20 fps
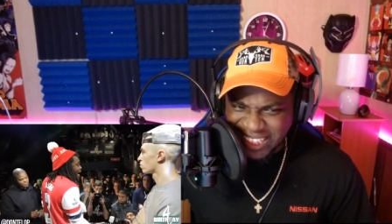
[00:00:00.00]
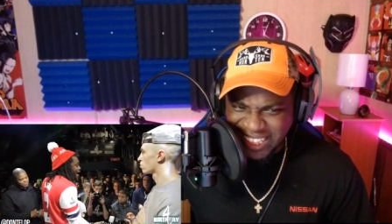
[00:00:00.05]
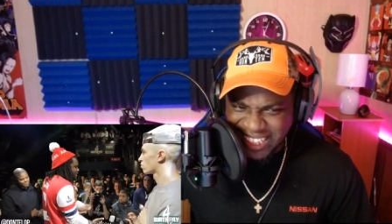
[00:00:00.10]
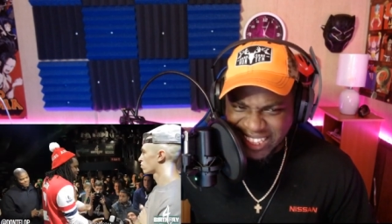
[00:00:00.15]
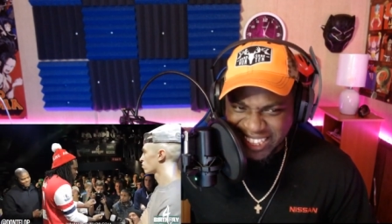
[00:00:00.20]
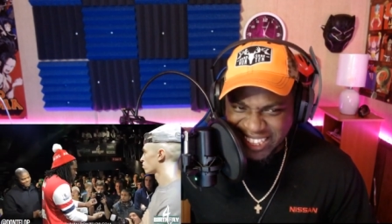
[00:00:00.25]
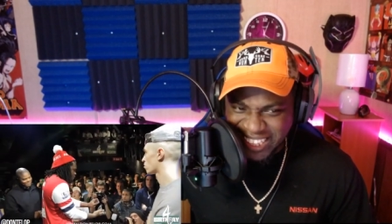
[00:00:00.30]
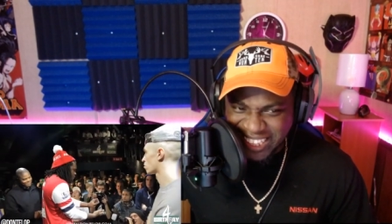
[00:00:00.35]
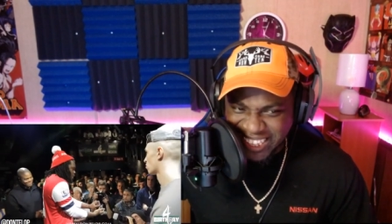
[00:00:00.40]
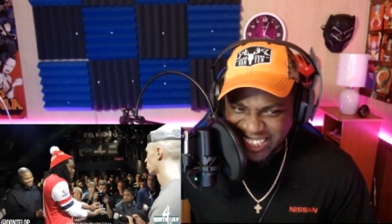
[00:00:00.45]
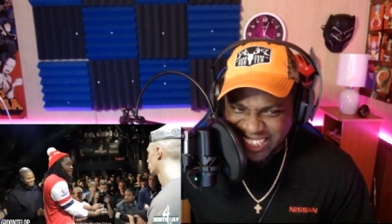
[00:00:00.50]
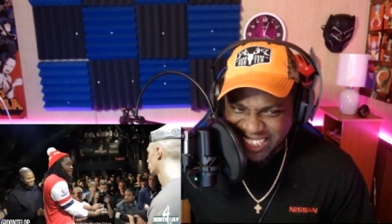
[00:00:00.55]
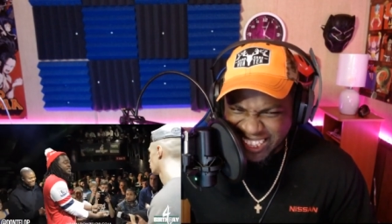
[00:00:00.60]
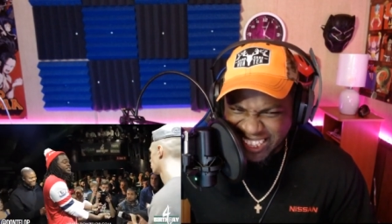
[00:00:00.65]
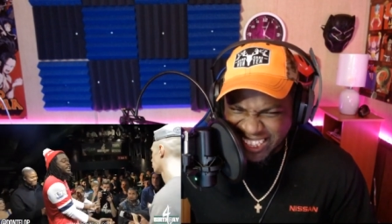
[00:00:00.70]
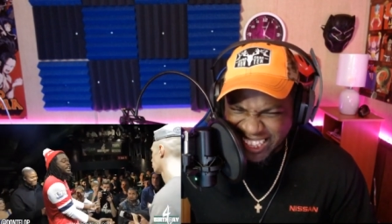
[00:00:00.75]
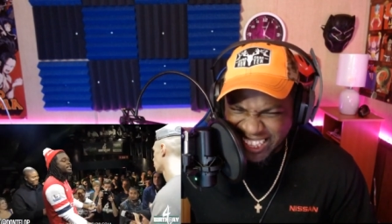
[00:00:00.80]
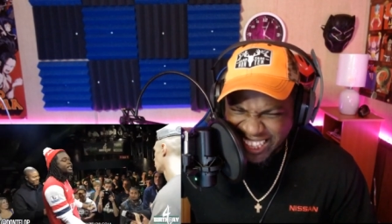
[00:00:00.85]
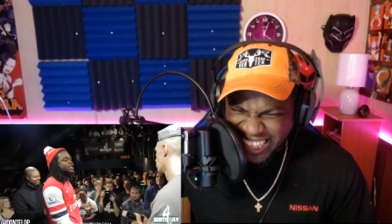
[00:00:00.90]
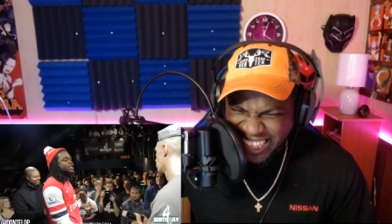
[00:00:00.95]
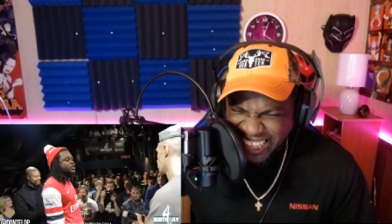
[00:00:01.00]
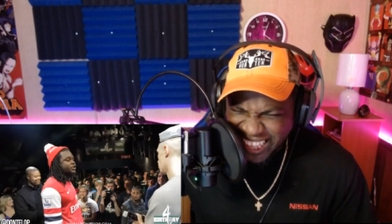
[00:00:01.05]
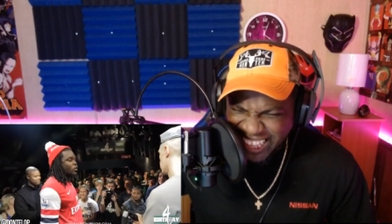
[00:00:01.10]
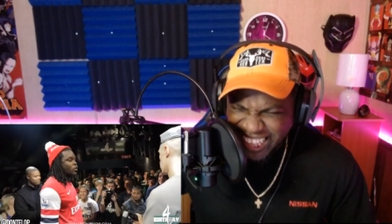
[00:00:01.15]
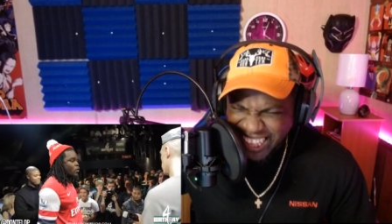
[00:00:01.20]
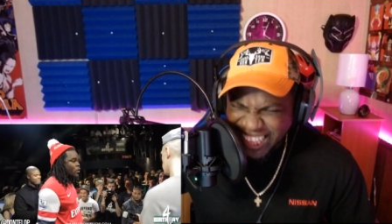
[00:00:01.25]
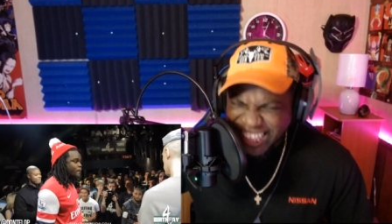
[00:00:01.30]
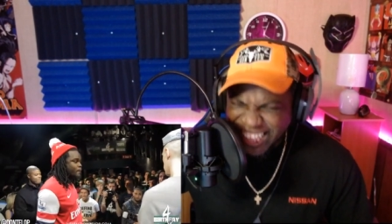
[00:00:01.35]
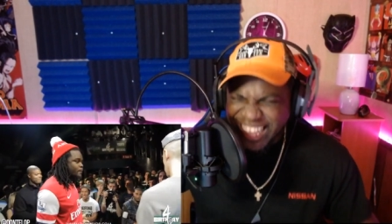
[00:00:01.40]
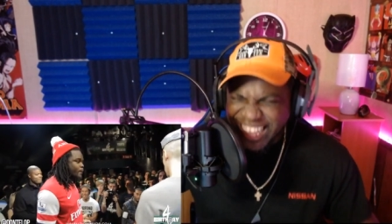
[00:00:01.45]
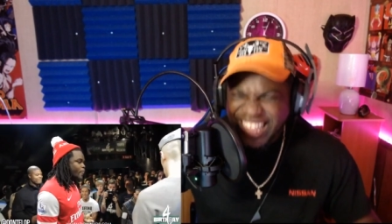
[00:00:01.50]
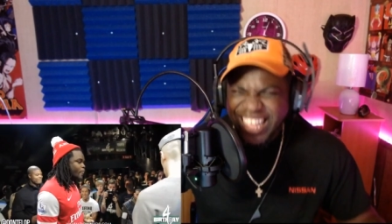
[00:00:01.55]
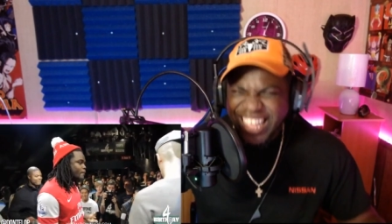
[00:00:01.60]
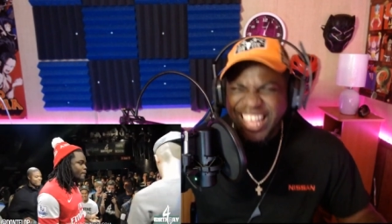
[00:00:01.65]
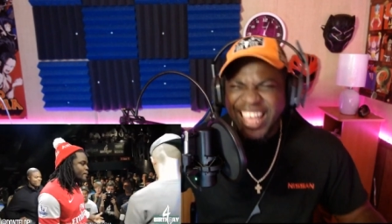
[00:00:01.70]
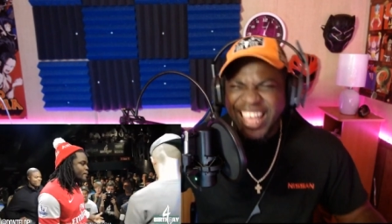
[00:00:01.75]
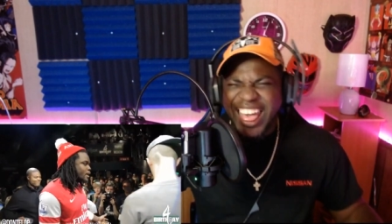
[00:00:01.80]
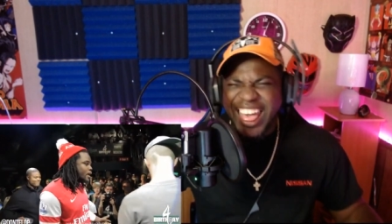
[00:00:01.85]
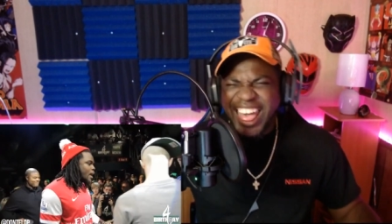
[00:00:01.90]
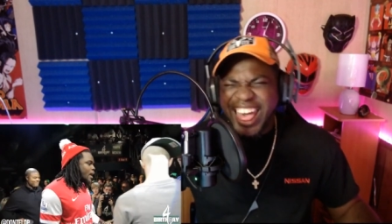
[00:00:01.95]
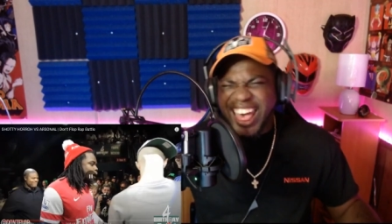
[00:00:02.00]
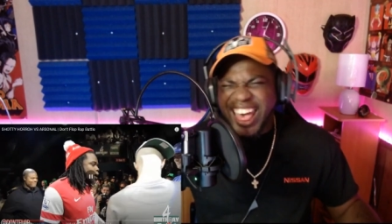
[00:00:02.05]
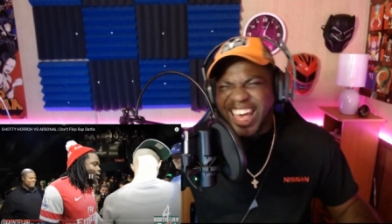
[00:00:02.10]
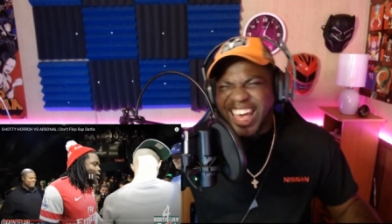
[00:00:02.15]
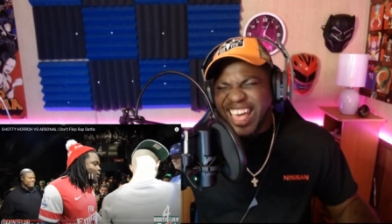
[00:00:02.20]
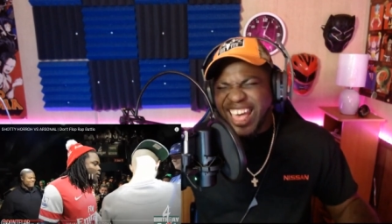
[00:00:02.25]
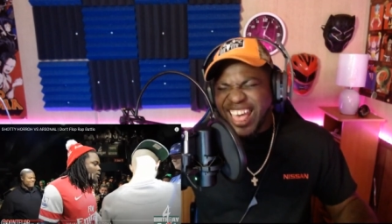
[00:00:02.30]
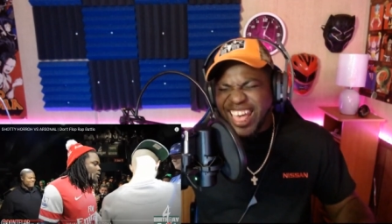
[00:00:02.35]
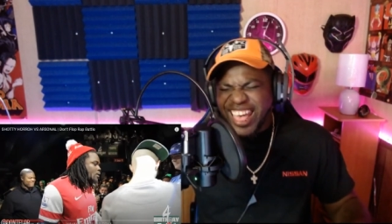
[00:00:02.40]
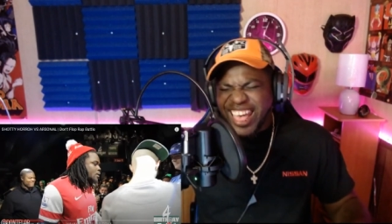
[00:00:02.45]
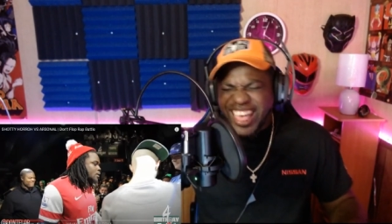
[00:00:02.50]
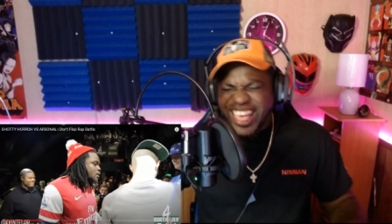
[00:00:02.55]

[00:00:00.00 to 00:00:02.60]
asking for my